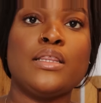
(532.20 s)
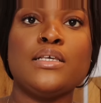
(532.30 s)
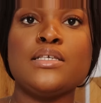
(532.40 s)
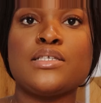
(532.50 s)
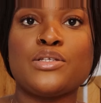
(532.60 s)

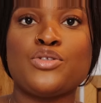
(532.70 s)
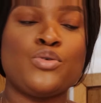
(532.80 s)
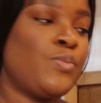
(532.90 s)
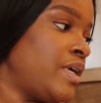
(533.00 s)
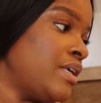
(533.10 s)
this is a
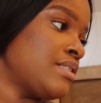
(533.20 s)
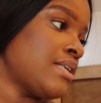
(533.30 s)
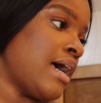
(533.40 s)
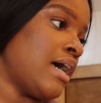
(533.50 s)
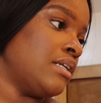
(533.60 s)
two-piece
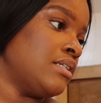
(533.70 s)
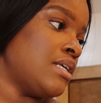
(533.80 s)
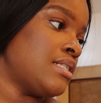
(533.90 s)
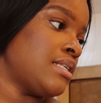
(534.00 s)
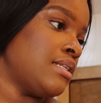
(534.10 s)
and
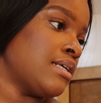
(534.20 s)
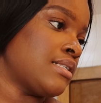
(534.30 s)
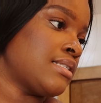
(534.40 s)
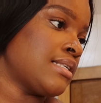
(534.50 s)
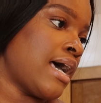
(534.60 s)
it's in the
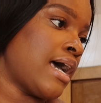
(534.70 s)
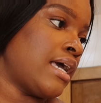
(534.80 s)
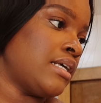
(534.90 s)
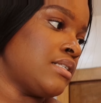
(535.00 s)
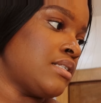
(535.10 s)

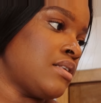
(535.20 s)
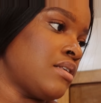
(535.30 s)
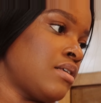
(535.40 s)
size